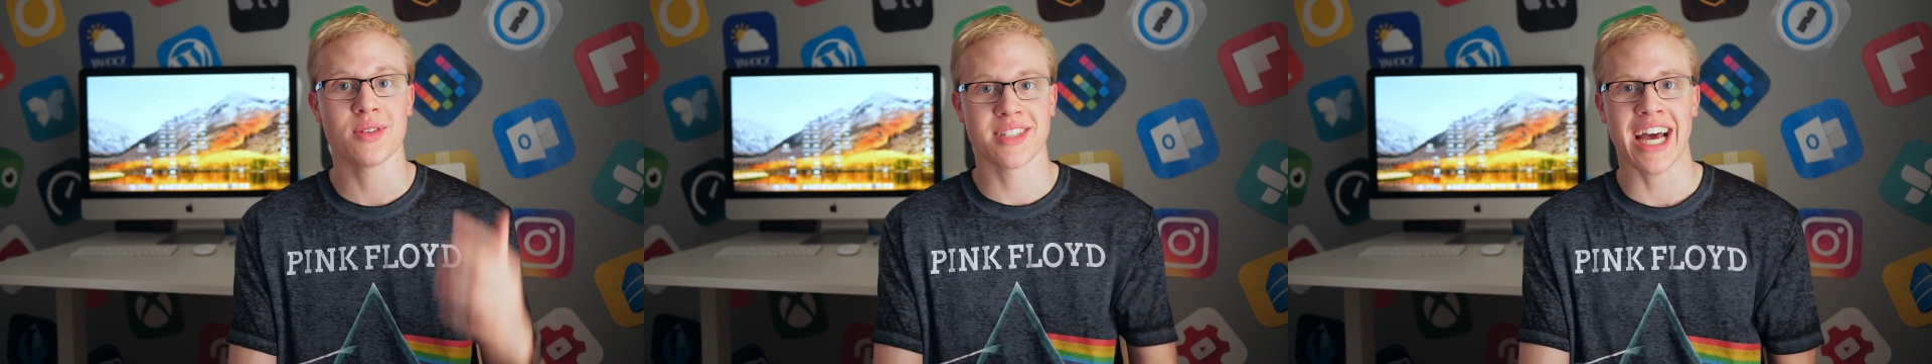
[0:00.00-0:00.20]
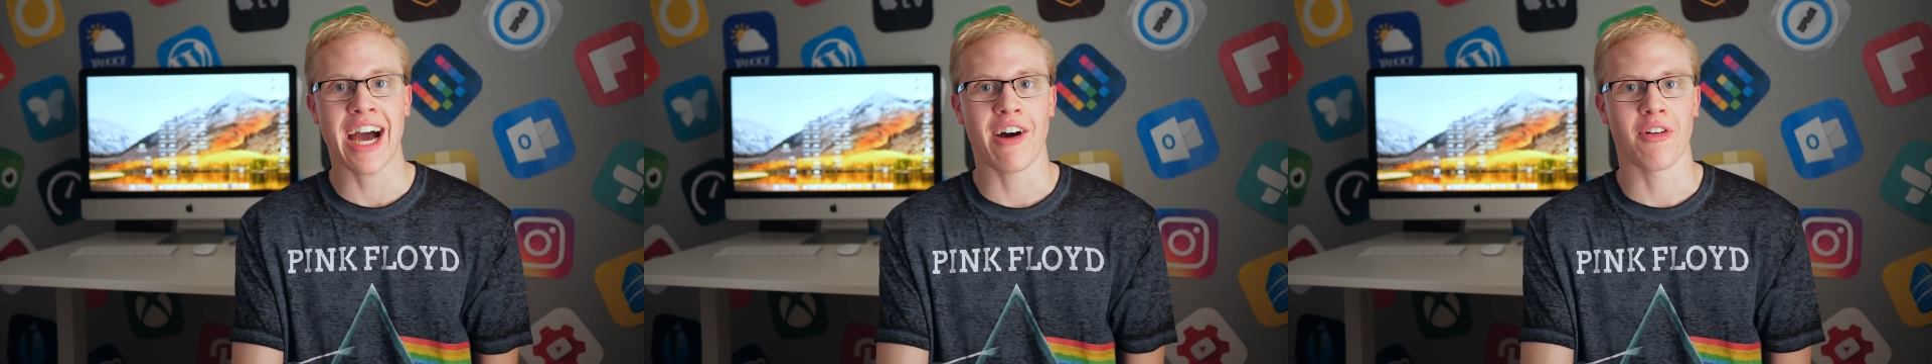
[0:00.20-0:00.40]

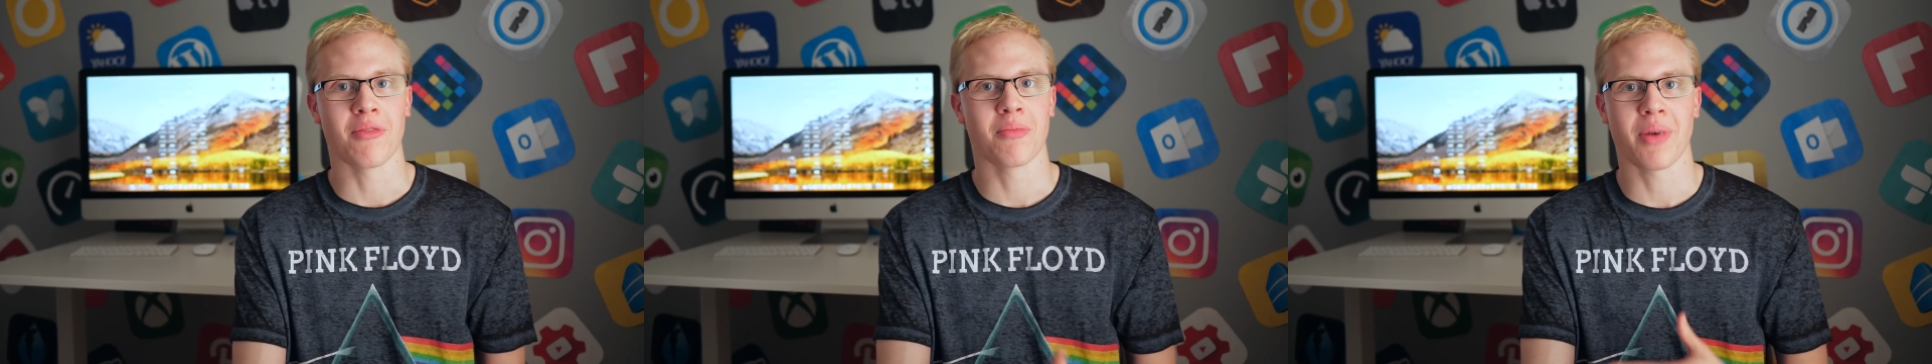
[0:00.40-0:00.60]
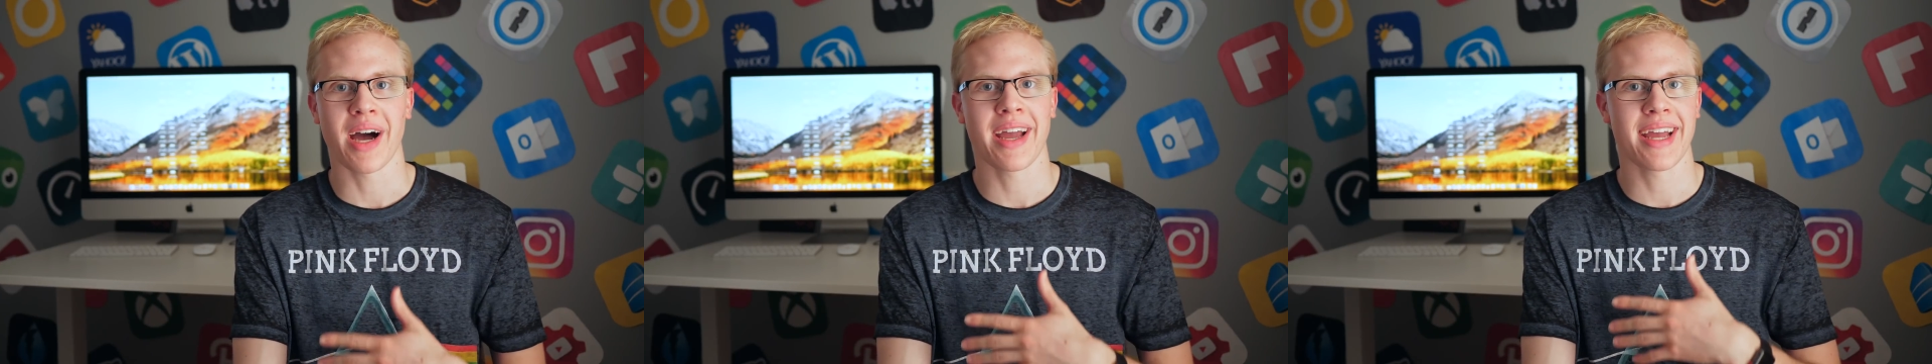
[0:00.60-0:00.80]
down
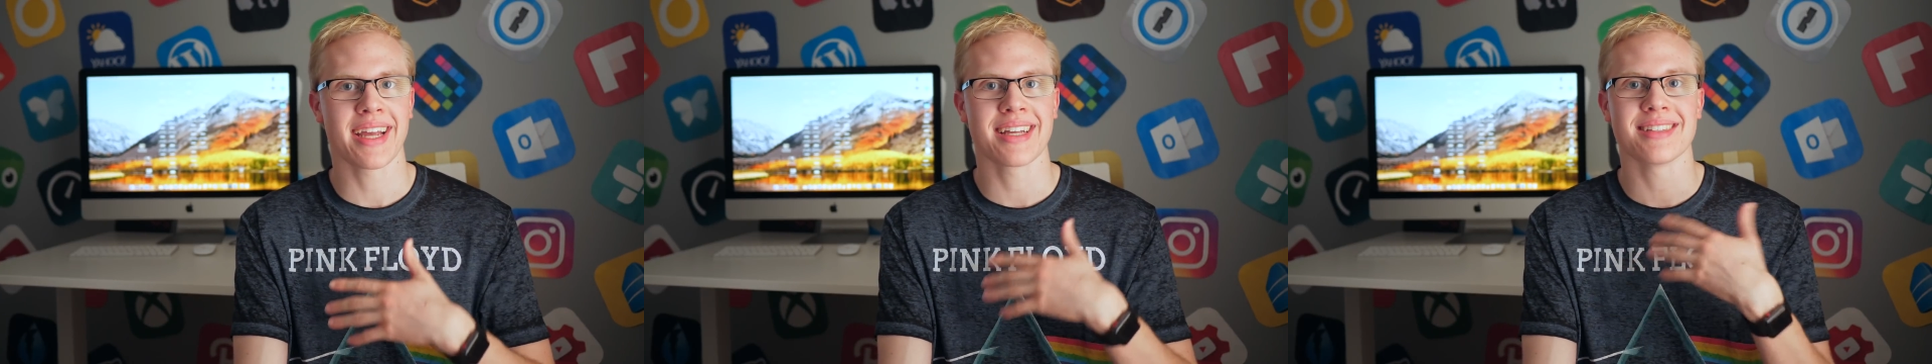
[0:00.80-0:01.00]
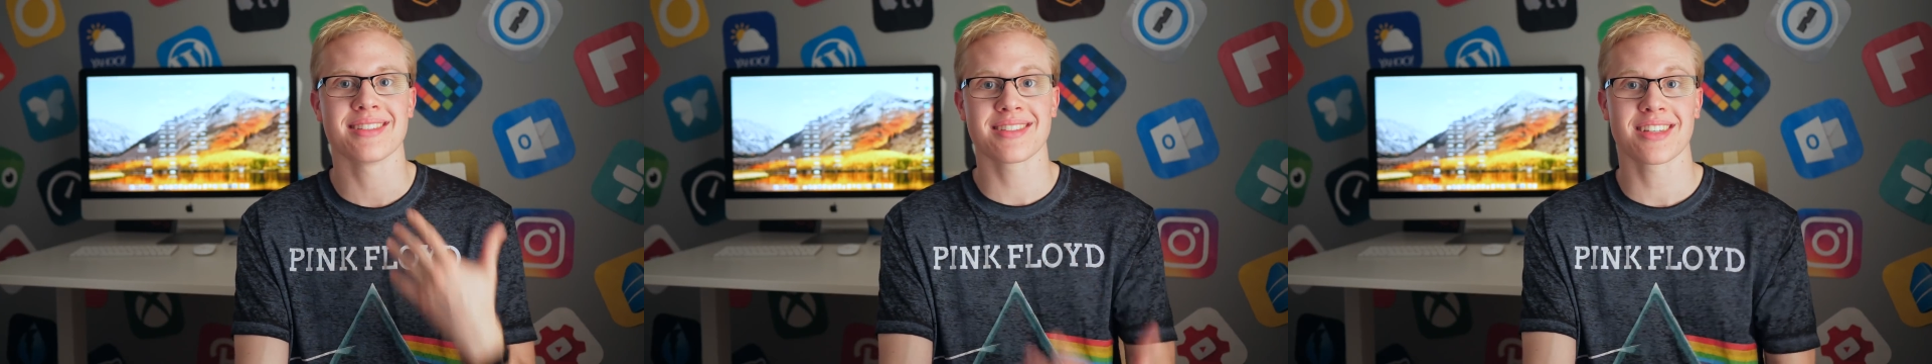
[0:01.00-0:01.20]
by a
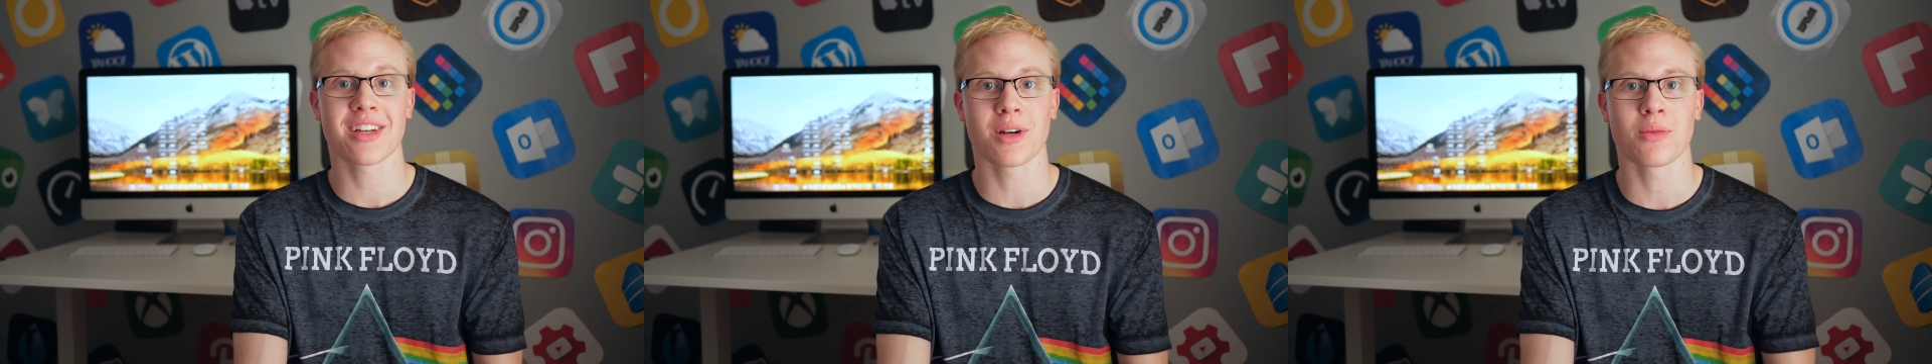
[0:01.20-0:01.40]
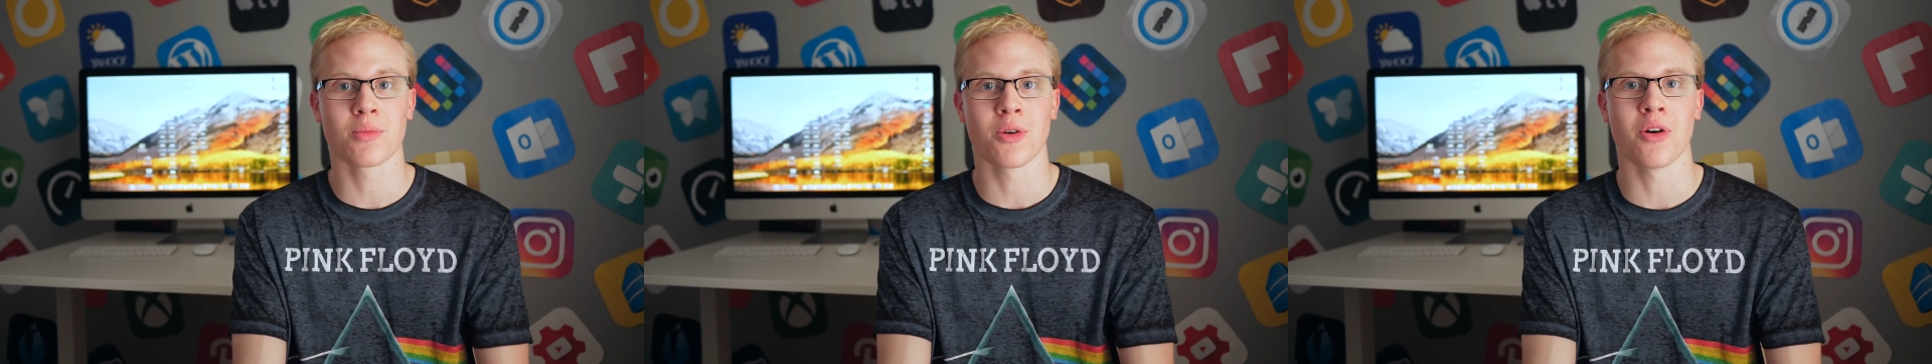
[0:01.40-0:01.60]

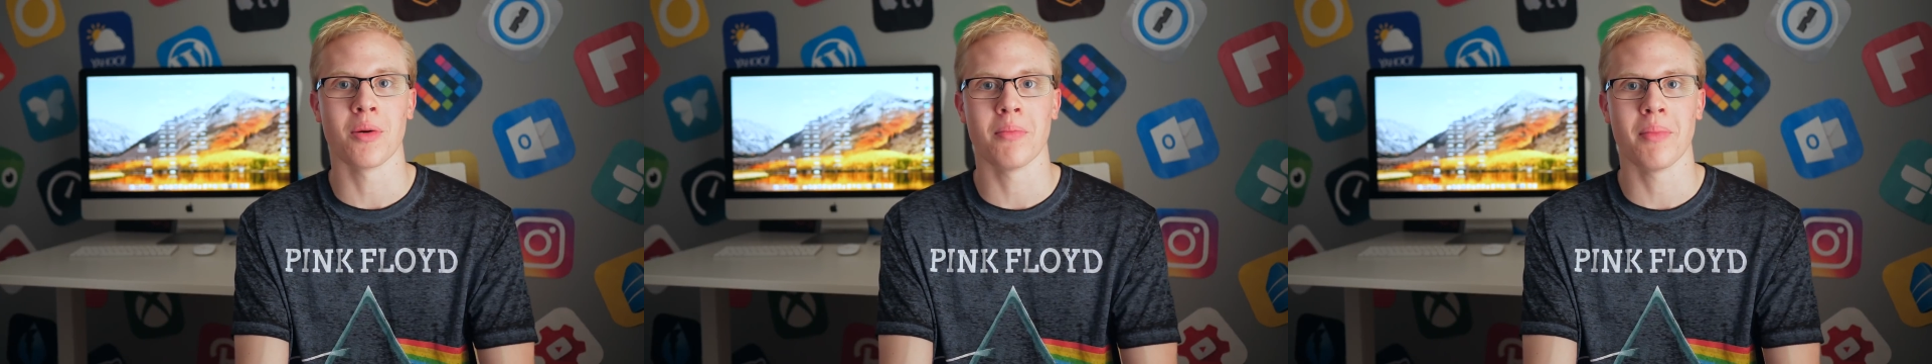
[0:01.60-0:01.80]
considerable